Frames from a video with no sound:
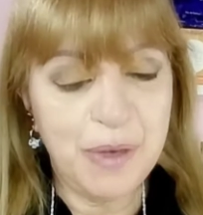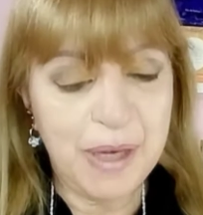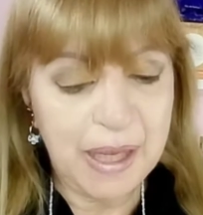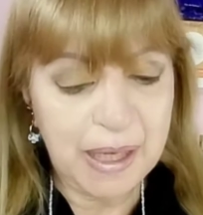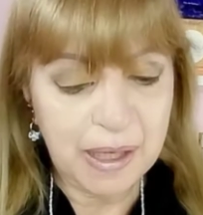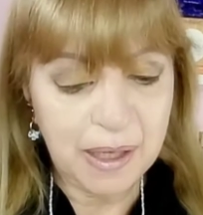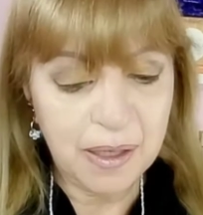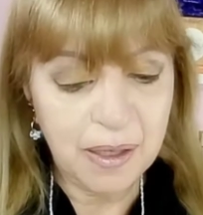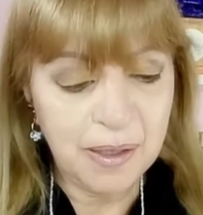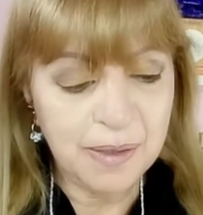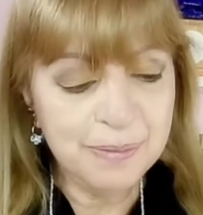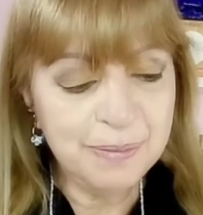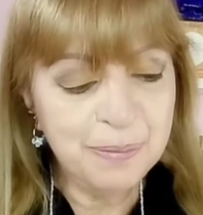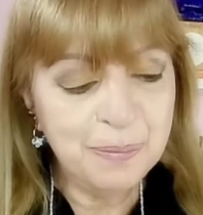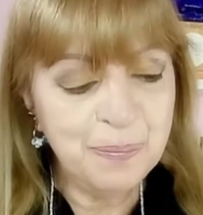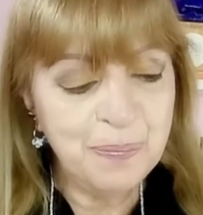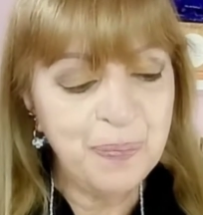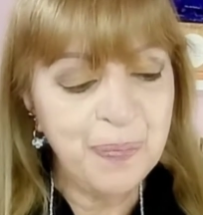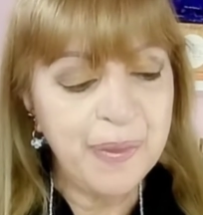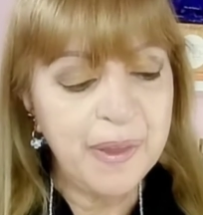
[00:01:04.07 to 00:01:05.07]
Lancôme.
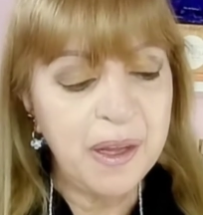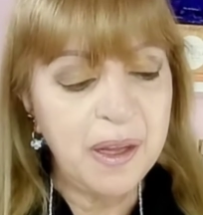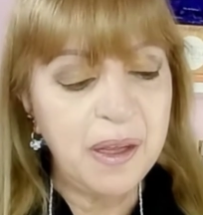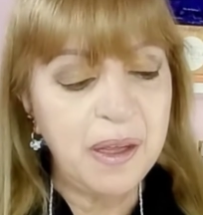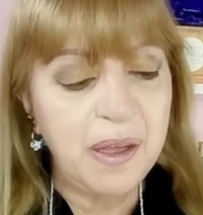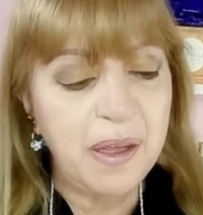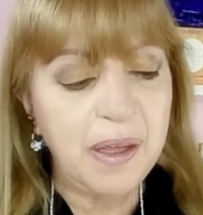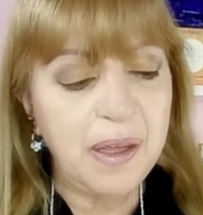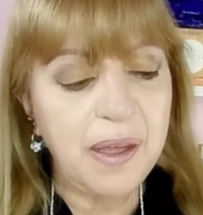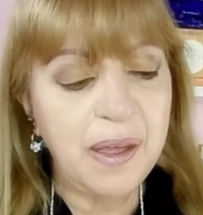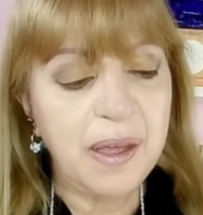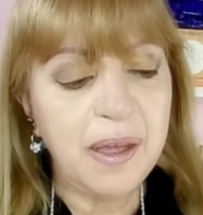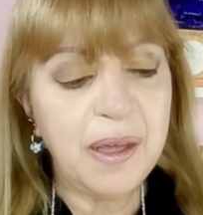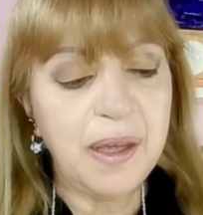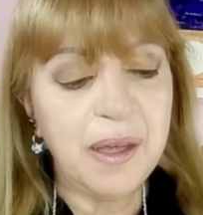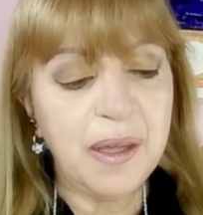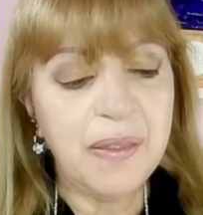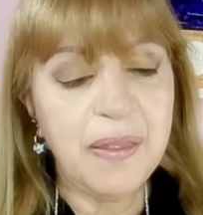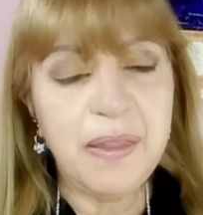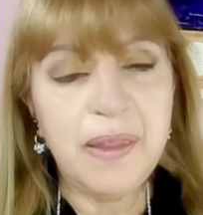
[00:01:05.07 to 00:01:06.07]

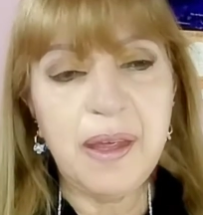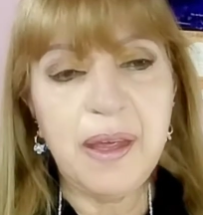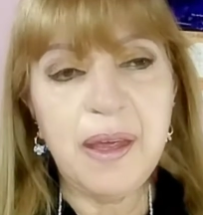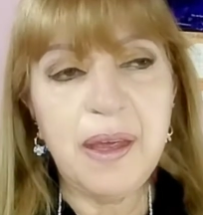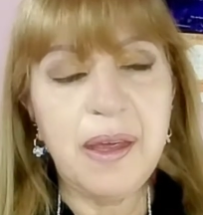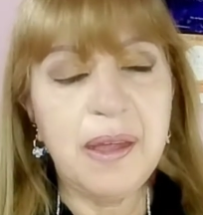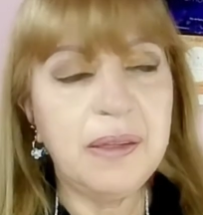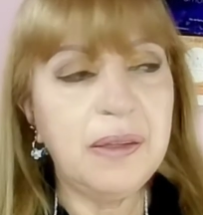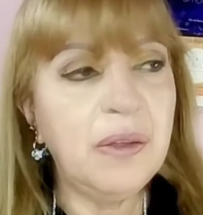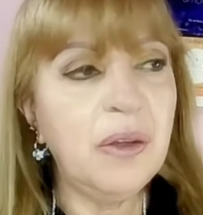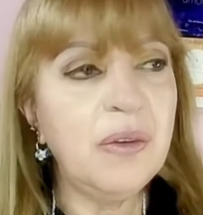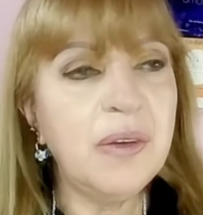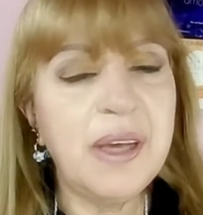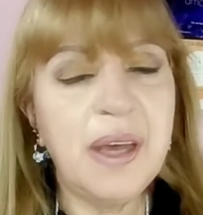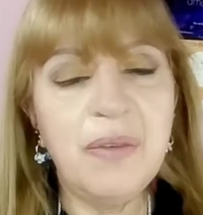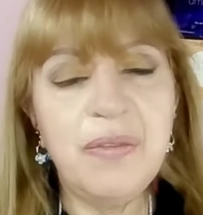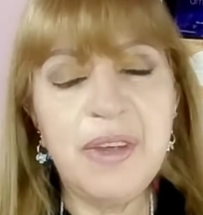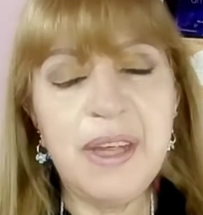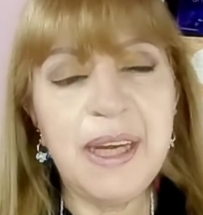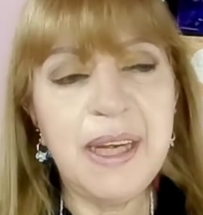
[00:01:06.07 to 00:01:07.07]
The
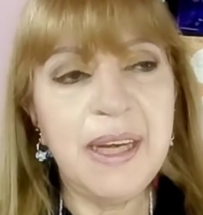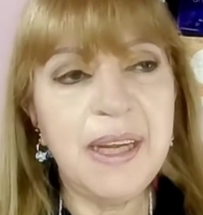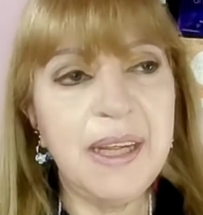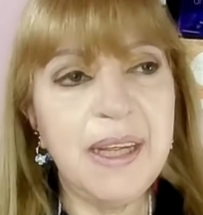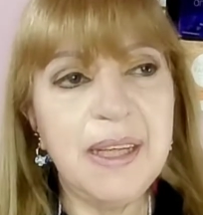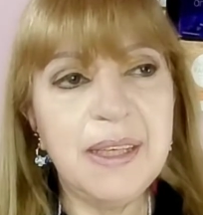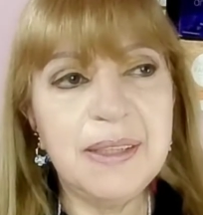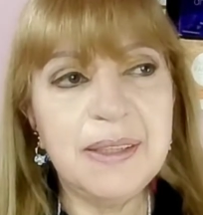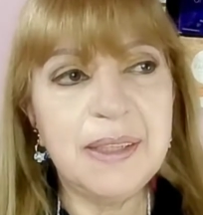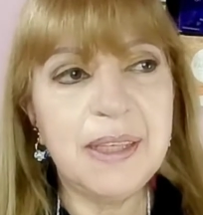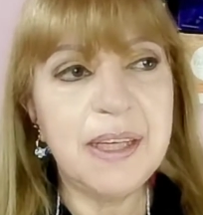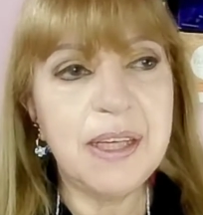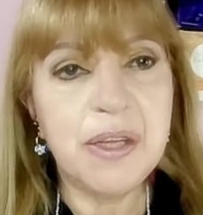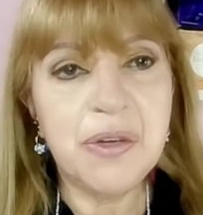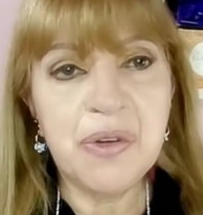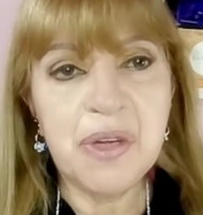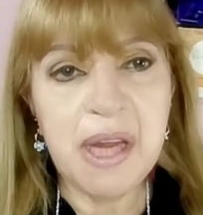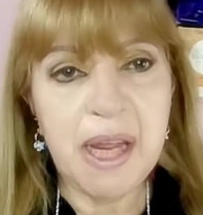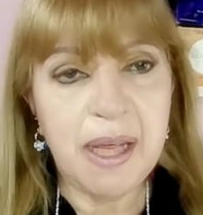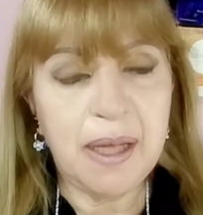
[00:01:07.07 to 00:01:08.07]
Tonka Bean is
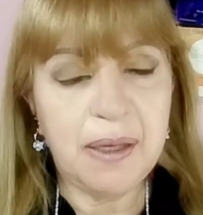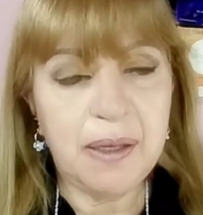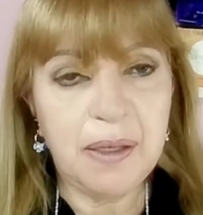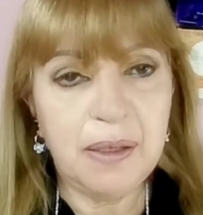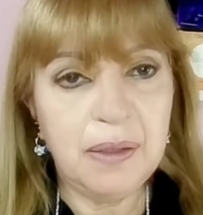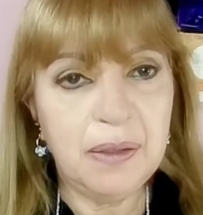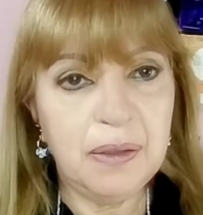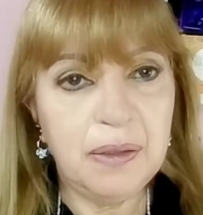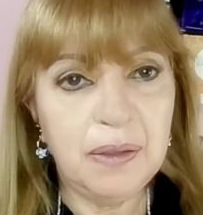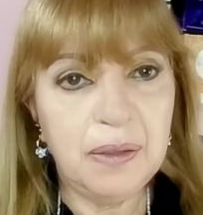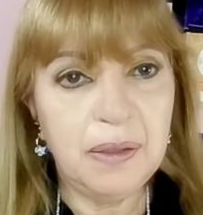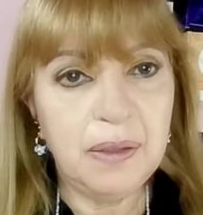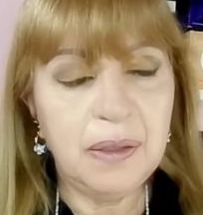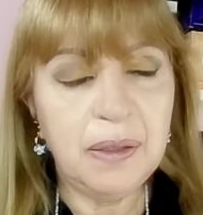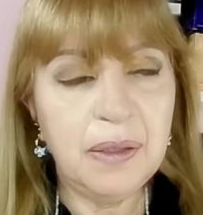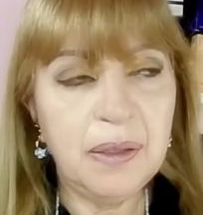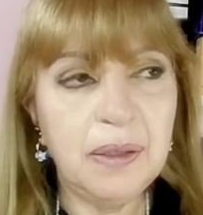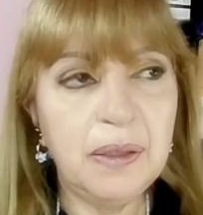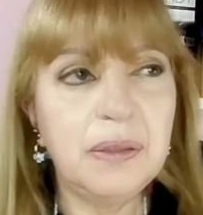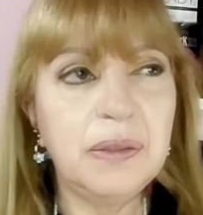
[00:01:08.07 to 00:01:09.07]
unique.
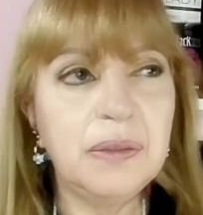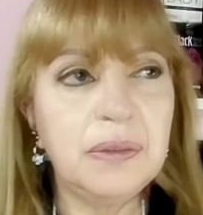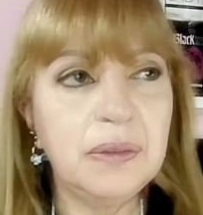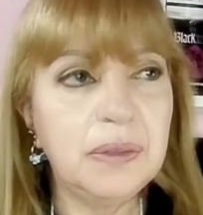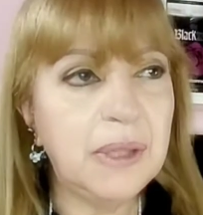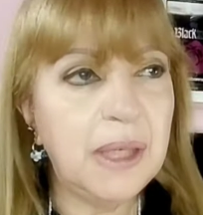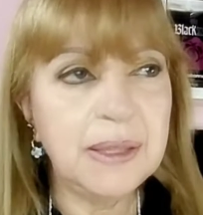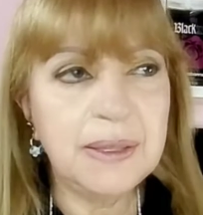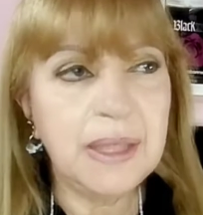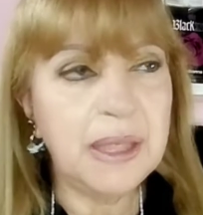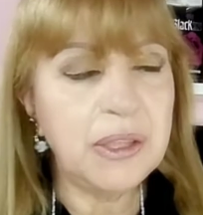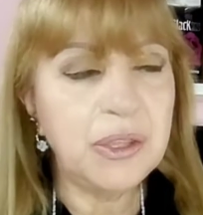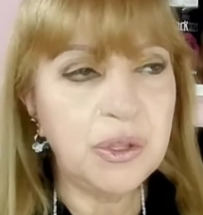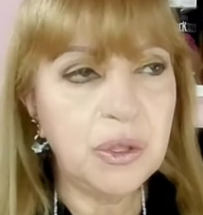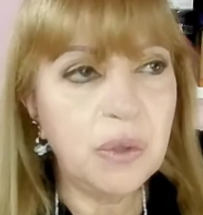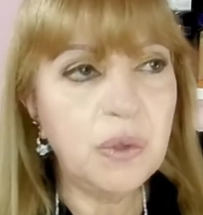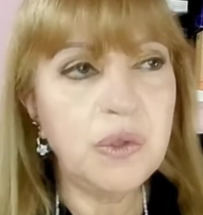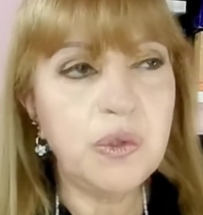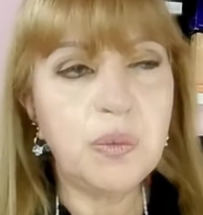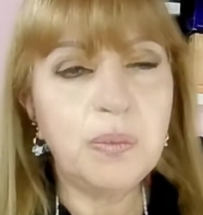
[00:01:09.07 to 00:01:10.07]
As I
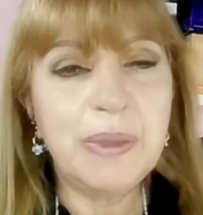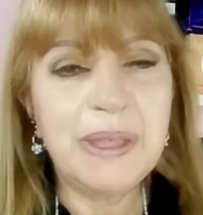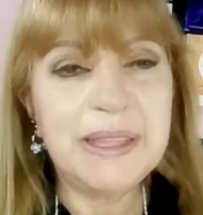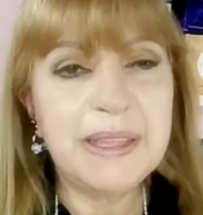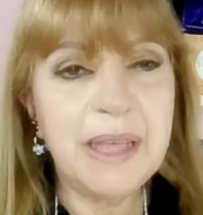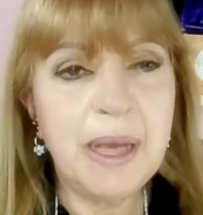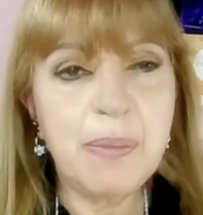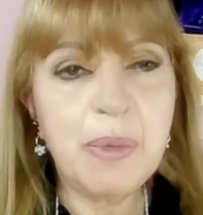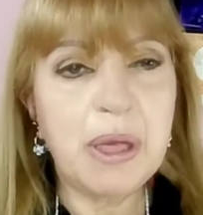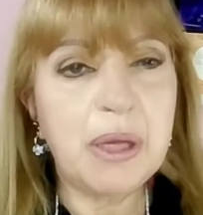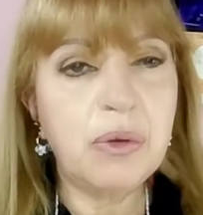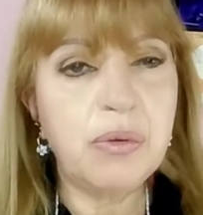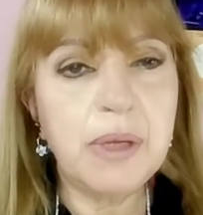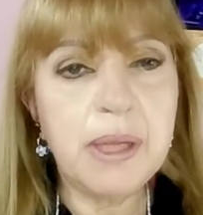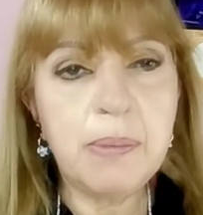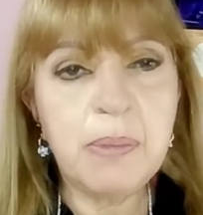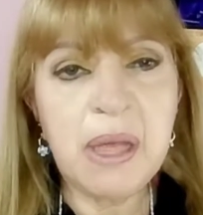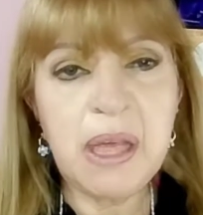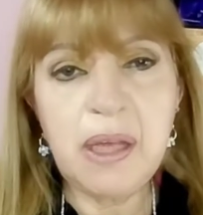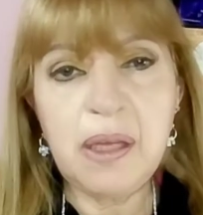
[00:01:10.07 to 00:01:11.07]
told you, balsamic,
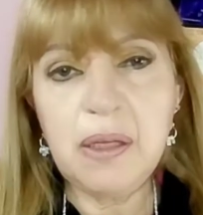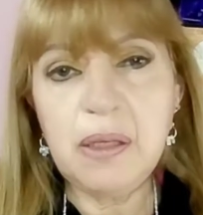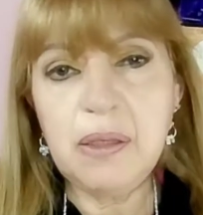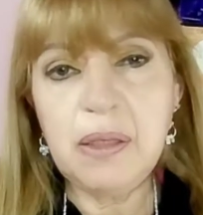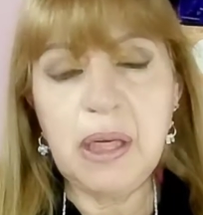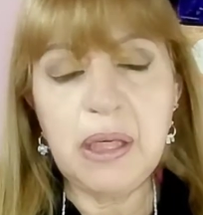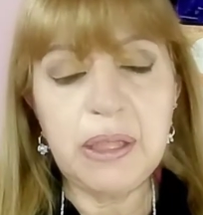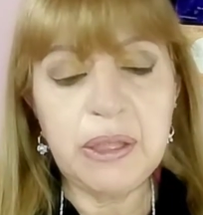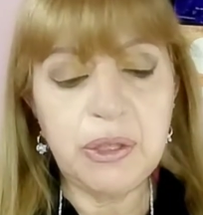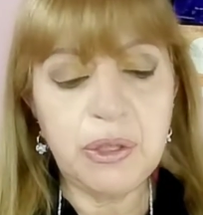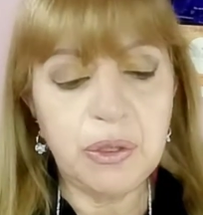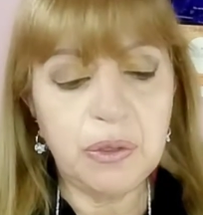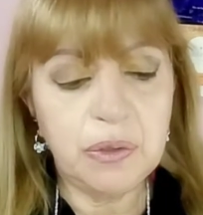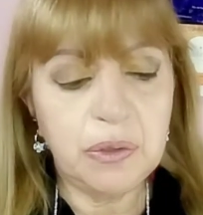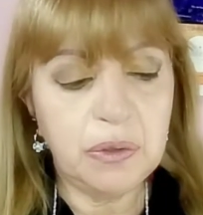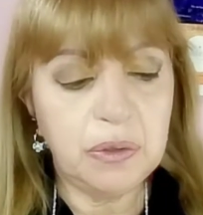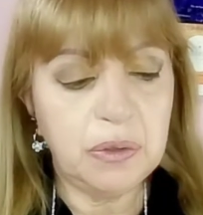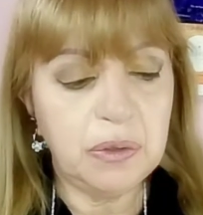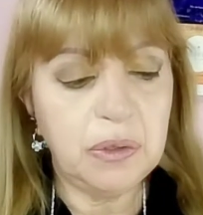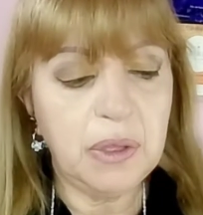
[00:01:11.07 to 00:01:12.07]
creamy,
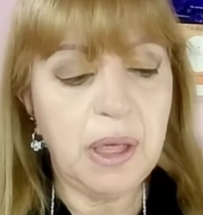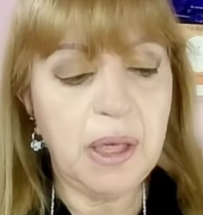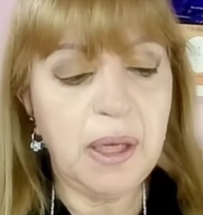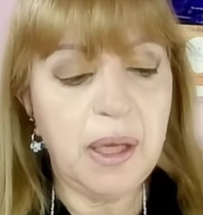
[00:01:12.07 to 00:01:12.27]
delicious.